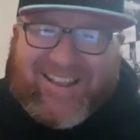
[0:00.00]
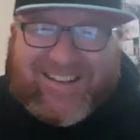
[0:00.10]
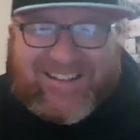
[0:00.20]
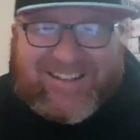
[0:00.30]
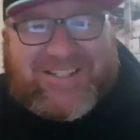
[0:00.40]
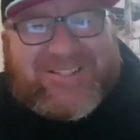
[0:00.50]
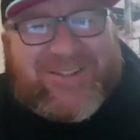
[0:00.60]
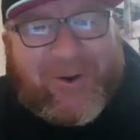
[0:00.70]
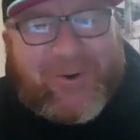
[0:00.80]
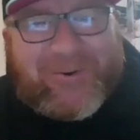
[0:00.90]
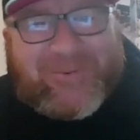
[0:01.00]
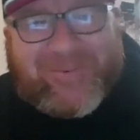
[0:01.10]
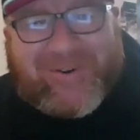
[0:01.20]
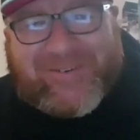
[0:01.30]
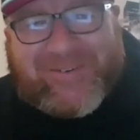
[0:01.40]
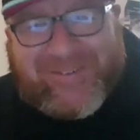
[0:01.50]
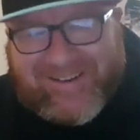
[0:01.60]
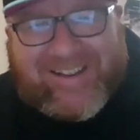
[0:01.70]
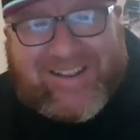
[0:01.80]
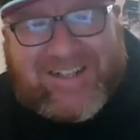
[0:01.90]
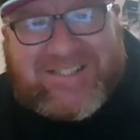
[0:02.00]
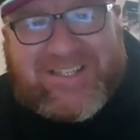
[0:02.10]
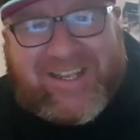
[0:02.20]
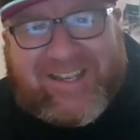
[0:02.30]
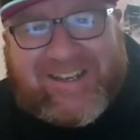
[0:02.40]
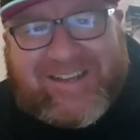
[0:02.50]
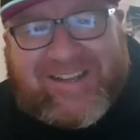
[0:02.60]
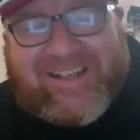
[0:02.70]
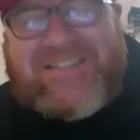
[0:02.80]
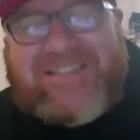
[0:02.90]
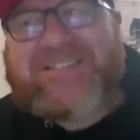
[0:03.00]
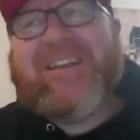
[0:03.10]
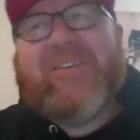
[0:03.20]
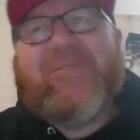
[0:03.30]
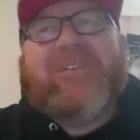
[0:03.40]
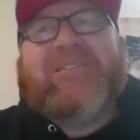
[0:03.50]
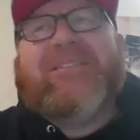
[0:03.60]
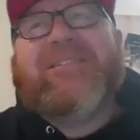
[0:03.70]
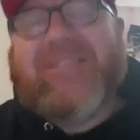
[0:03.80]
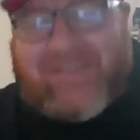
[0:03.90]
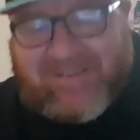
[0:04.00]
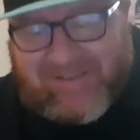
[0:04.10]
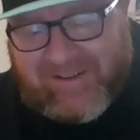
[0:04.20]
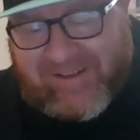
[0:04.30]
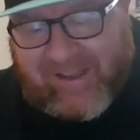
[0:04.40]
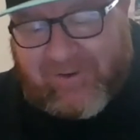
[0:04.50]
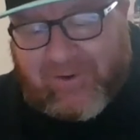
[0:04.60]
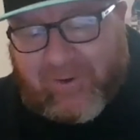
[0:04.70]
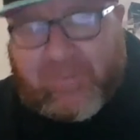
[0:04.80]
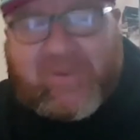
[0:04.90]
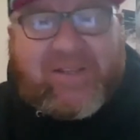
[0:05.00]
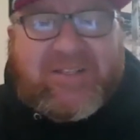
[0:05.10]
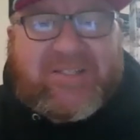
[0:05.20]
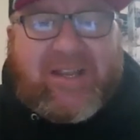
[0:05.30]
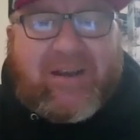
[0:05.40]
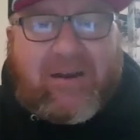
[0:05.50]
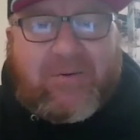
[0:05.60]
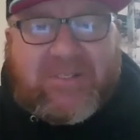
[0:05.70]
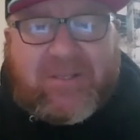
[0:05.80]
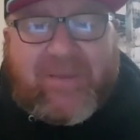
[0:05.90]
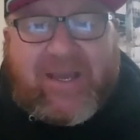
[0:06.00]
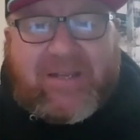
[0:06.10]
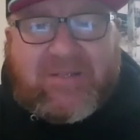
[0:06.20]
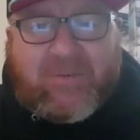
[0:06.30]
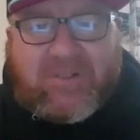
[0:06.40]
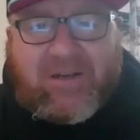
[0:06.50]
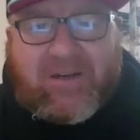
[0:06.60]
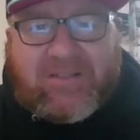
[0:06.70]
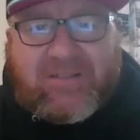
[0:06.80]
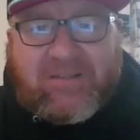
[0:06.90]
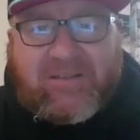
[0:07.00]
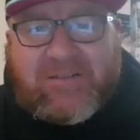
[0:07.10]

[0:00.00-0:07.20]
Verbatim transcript: because it's old, bro. It's like it's not even. I don't know, but you see how I was in Madison, Wisconsin,